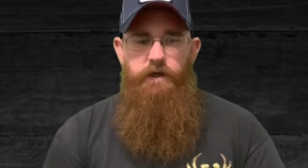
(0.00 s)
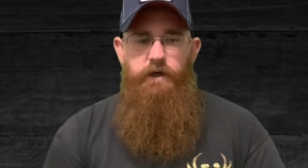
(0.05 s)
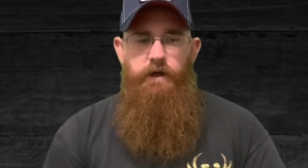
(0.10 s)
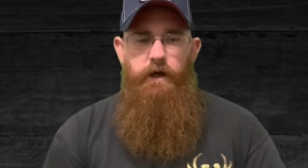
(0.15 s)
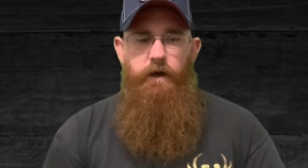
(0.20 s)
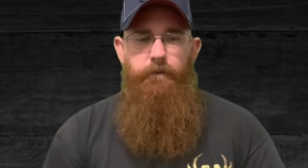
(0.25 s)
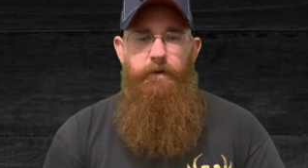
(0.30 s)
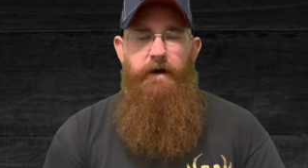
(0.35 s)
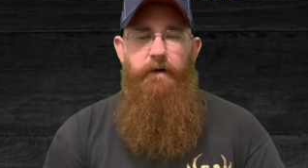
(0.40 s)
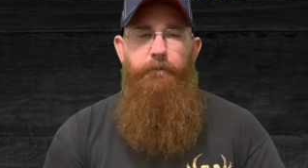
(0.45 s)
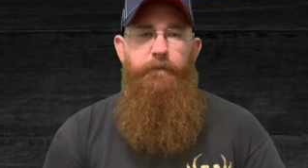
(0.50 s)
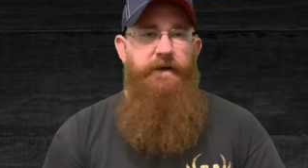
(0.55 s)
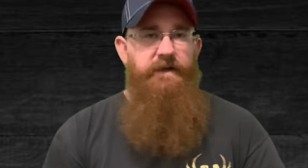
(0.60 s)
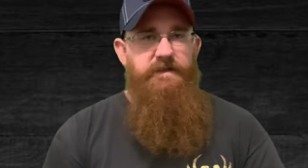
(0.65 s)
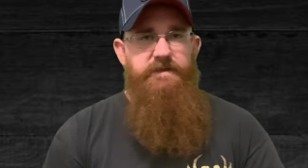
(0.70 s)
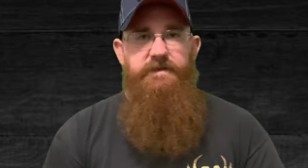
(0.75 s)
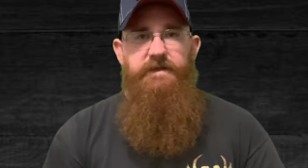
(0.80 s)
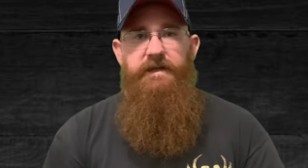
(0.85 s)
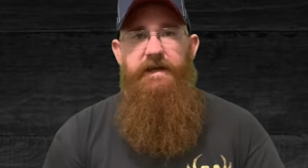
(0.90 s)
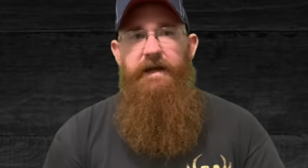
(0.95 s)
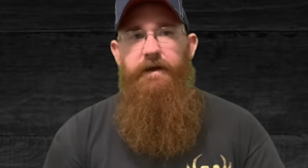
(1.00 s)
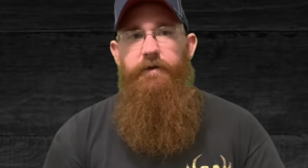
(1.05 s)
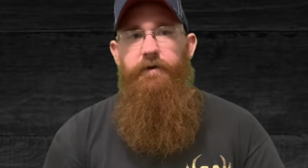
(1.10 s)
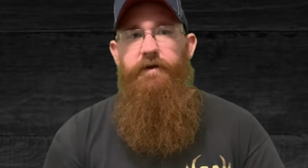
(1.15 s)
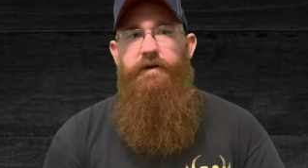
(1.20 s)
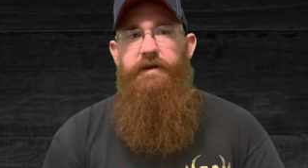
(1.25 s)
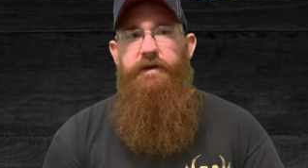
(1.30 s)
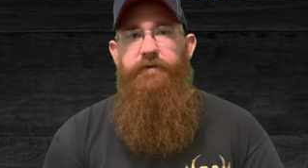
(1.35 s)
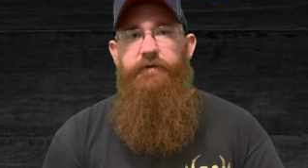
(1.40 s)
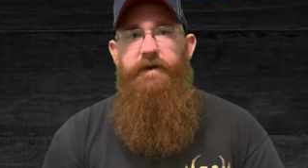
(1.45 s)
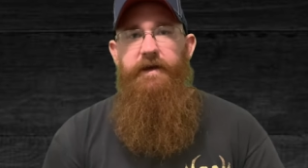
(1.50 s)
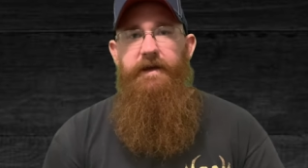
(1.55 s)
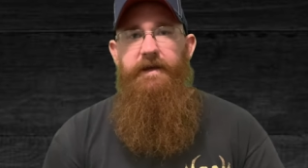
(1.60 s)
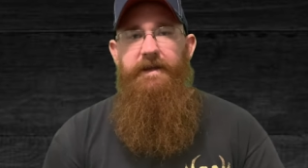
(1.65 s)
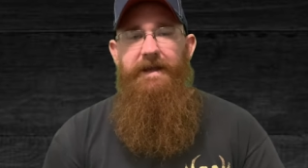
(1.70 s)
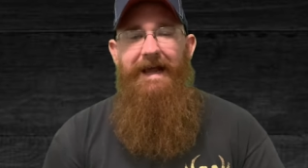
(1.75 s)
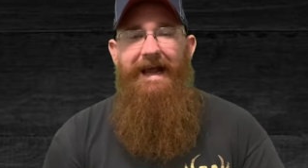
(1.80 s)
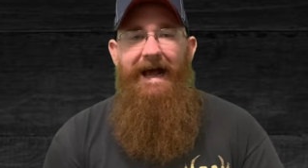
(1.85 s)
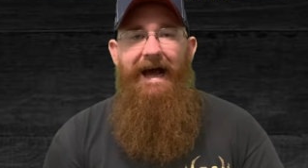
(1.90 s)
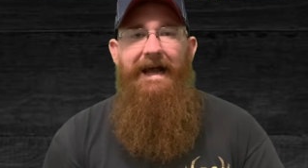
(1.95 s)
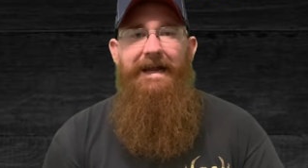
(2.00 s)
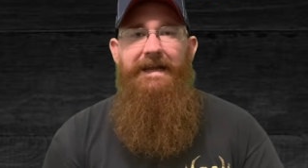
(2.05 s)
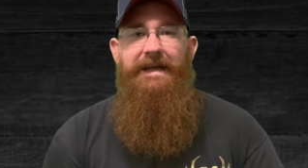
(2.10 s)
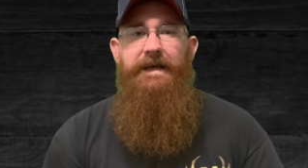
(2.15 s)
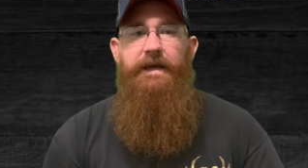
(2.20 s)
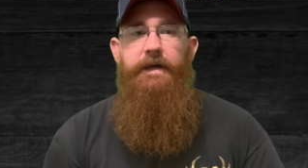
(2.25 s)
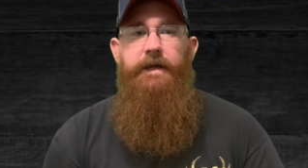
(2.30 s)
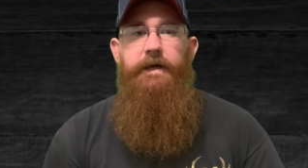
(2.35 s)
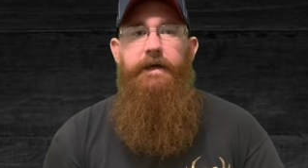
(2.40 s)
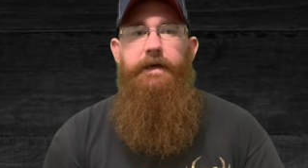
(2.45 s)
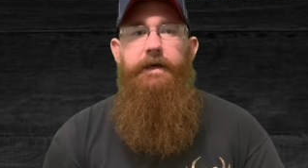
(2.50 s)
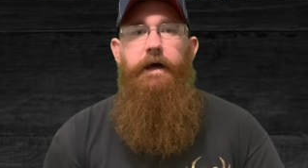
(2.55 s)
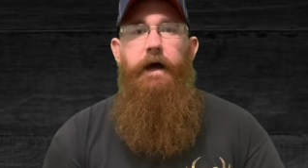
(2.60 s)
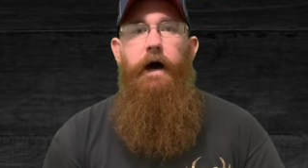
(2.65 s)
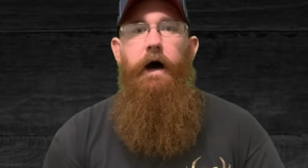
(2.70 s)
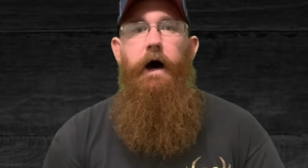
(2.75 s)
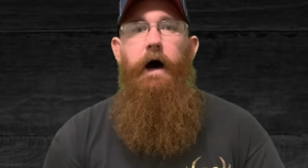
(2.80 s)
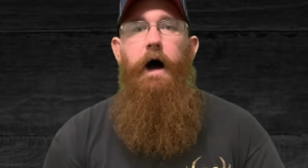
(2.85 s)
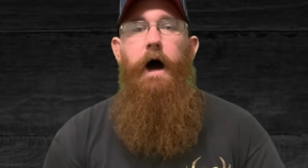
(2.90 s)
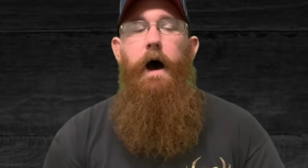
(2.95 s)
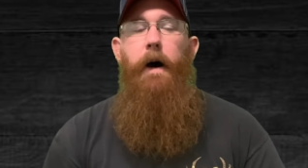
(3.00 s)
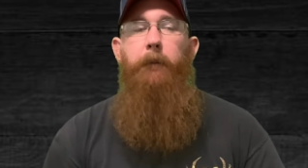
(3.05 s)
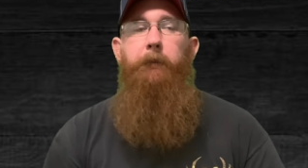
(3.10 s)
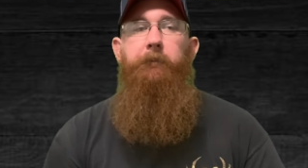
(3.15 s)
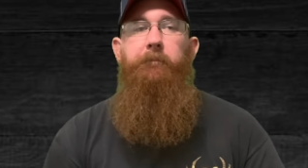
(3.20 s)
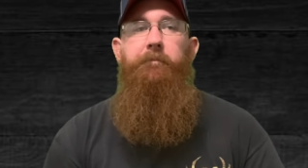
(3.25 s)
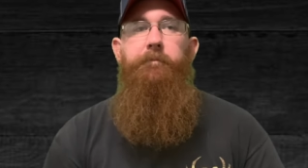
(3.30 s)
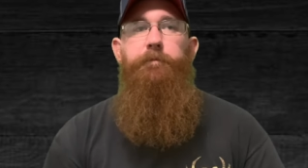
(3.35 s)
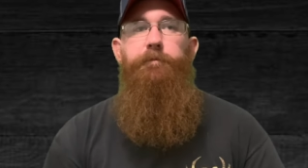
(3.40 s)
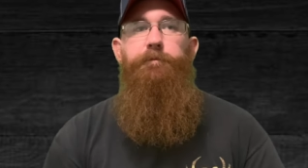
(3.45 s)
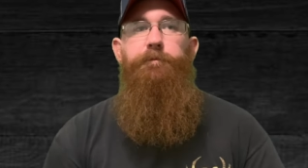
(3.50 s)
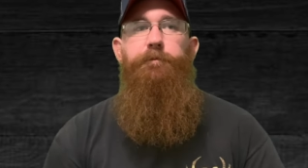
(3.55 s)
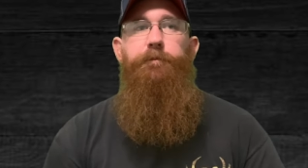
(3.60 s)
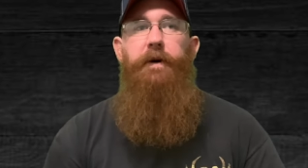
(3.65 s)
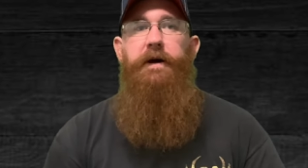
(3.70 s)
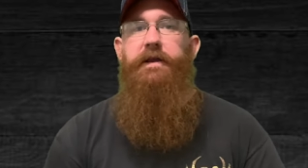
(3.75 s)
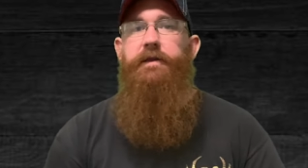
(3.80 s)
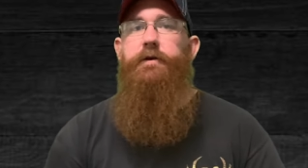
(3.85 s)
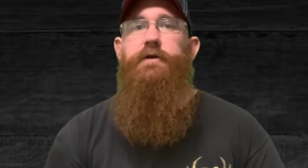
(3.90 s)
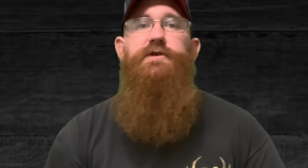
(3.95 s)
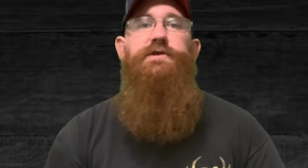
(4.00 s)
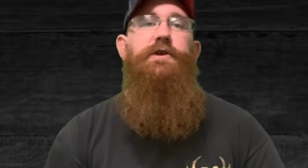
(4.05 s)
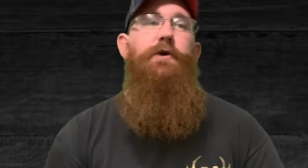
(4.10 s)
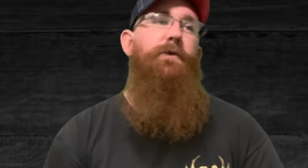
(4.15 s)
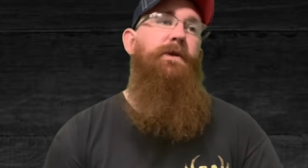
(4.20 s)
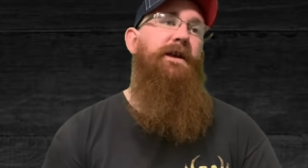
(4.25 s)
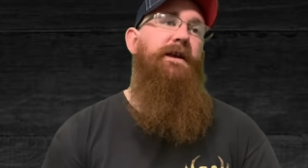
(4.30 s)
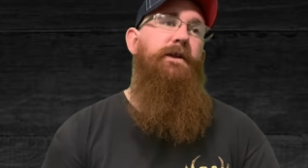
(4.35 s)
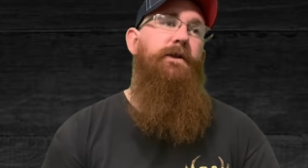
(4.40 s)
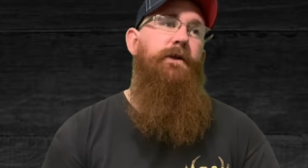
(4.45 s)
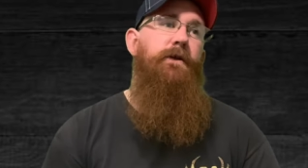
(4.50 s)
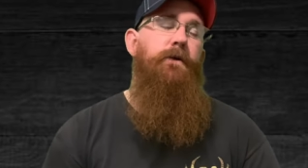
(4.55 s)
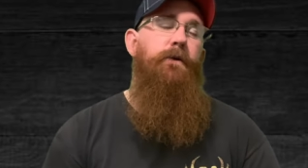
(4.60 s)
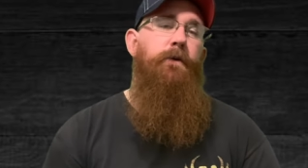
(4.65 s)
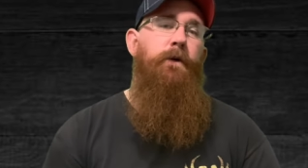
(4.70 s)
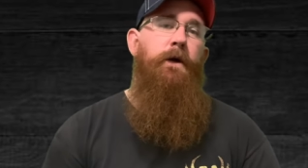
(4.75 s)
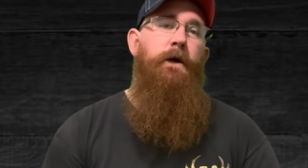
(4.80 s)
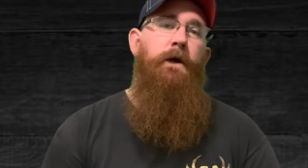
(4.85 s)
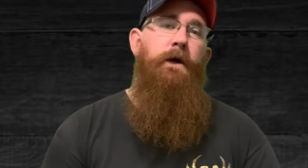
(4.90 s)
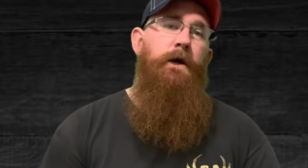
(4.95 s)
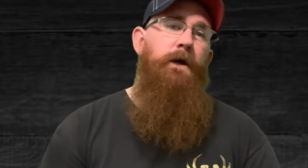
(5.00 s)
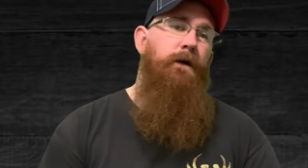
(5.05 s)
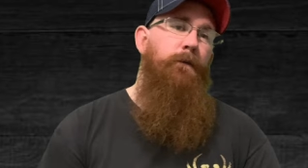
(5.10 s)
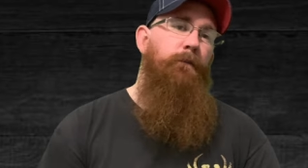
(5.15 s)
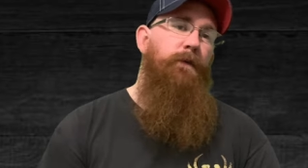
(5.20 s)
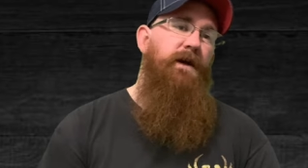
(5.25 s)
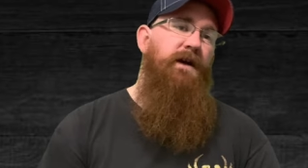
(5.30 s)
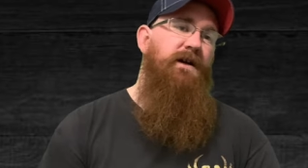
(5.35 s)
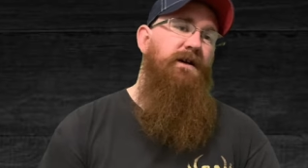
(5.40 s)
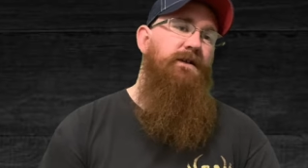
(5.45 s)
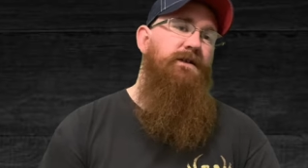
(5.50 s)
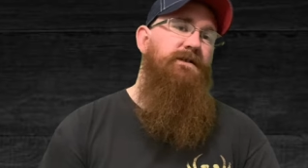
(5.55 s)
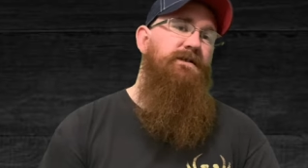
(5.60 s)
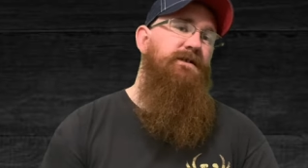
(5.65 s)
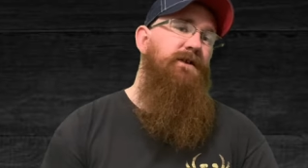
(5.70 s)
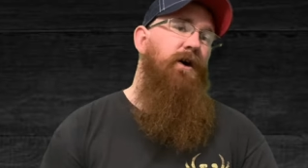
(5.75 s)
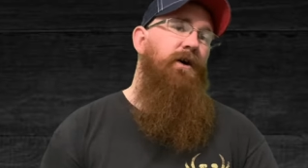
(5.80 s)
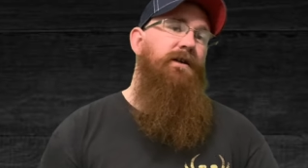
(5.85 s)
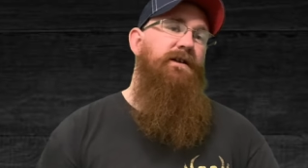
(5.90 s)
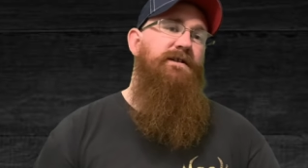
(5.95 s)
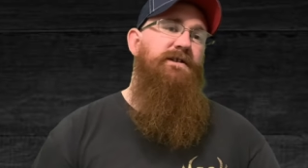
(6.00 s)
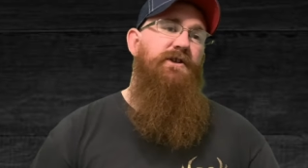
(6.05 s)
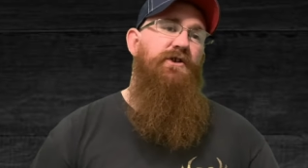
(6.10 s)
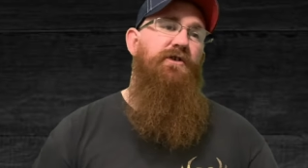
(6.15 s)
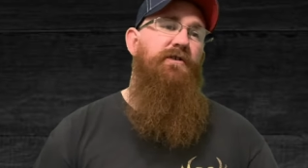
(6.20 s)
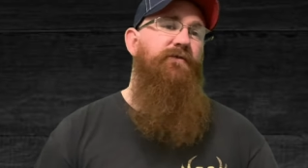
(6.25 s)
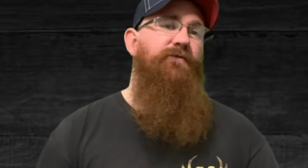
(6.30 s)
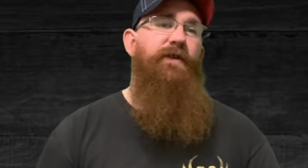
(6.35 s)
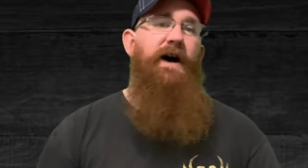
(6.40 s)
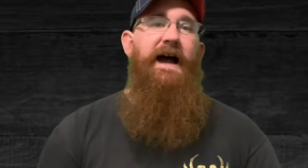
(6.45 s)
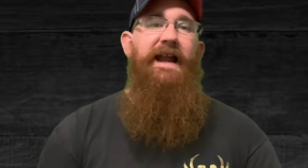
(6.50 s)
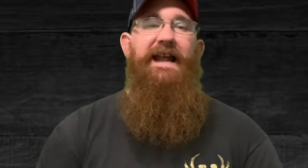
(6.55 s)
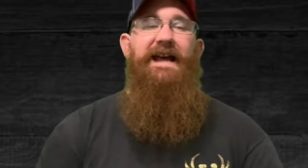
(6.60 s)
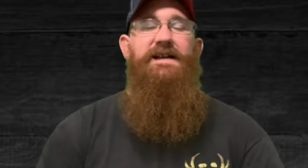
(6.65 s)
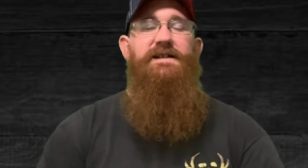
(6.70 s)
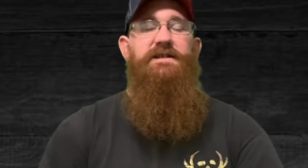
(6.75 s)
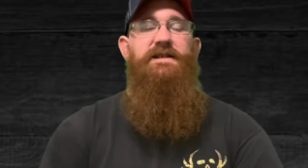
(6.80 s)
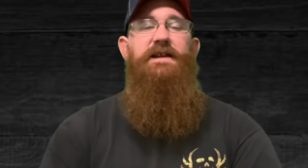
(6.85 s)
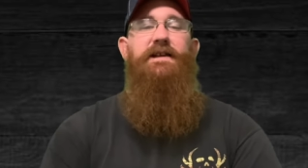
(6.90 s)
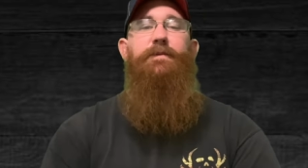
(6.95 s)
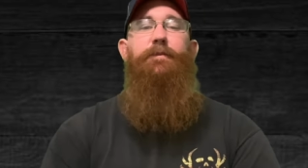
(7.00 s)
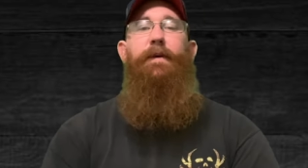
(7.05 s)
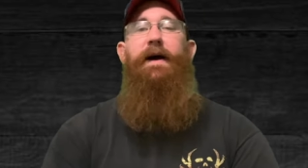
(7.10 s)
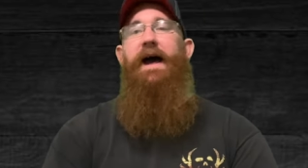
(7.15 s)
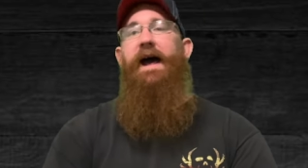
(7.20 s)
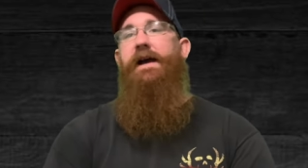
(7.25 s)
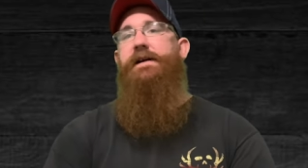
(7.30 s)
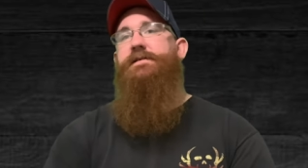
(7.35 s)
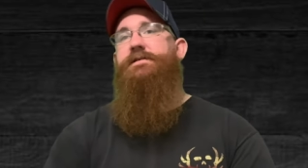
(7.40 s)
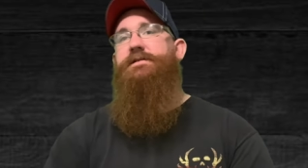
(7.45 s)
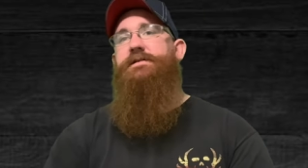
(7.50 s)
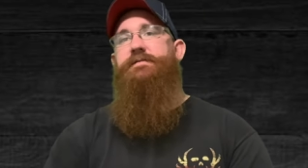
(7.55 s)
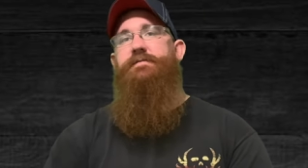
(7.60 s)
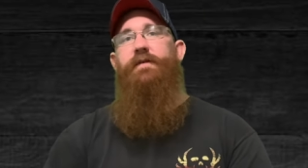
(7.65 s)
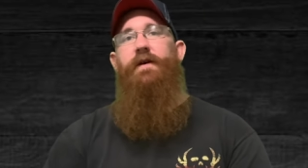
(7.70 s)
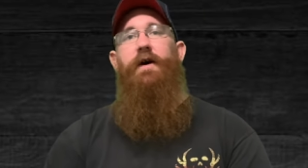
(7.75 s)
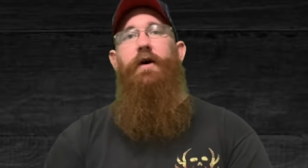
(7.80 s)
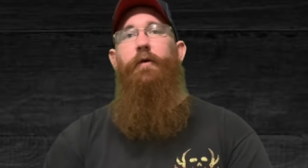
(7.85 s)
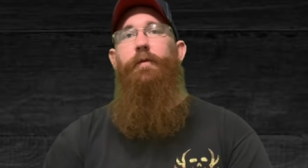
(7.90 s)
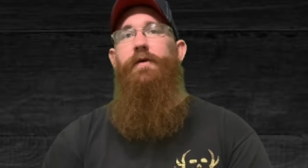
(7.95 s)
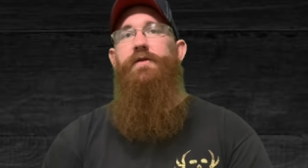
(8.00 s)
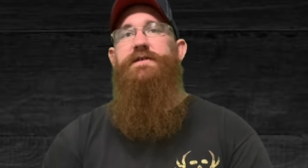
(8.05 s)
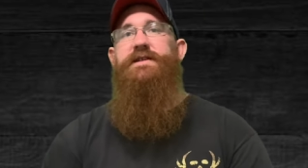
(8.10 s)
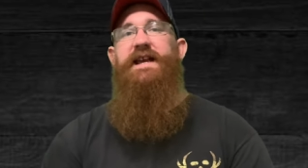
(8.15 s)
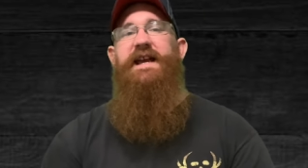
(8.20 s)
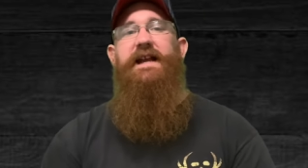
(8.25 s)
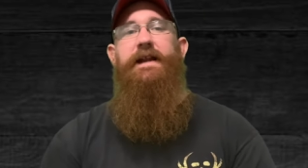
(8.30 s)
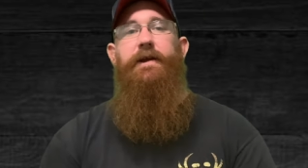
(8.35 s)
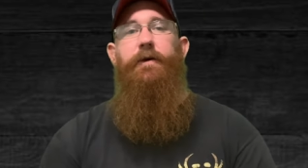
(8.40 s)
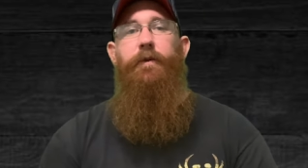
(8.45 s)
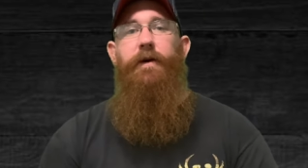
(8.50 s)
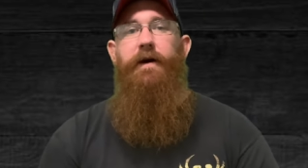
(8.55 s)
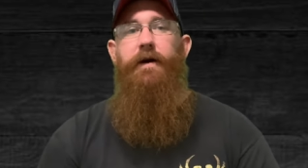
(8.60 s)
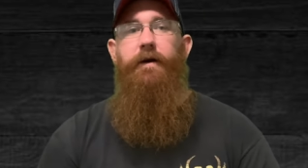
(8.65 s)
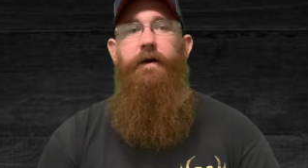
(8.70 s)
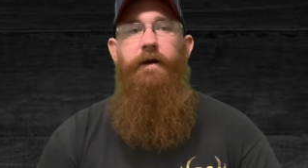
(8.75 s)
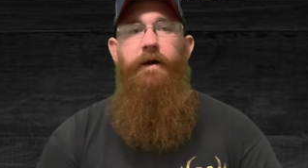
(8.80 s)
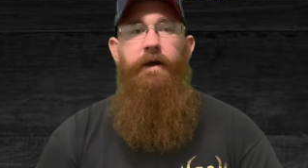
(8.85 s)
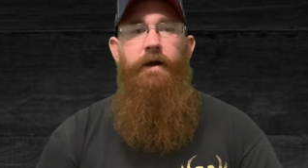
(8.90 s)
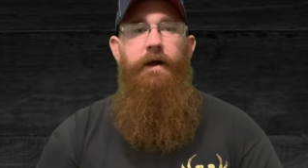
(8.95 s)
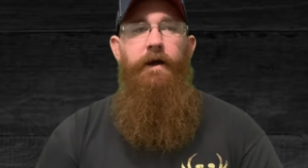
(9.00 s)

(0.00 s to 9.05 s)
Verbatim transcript: about piecing together a lift kit like I did. But there's no need to, because honestly, you can find S10 packs almost anywhere.